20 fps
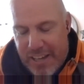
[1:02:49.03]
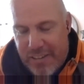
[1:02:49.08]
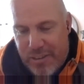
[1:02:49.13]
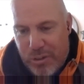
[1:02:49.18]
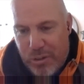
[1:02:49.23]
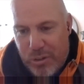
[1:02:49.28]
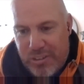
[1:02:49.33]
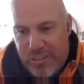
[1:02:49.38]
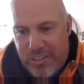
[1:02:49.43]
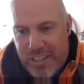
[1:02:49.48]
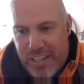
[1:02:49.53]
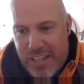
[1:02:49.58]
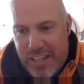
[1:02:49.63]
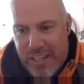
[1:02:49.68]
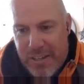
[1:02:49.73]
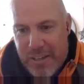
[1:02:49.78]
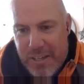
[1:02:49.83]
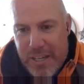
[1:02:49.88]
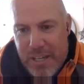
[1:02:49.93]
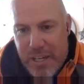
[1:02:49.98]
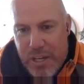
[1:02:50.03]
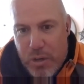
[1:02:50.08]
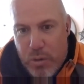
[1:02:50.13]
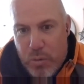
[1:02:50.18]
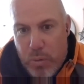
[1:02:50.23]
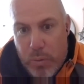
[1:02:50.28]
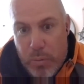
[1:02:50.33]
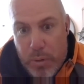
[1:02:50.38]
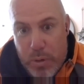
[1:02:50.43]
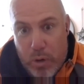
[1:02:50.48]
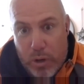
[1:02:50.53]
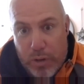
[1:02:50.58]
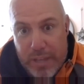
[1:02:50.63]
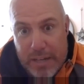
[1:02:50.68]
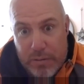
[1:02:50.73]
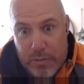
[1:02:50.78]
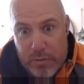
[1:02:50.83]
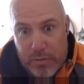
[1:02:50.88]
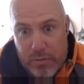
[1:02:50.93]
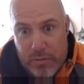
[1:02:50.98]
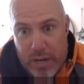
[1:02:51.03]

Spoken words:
I thought when we were on that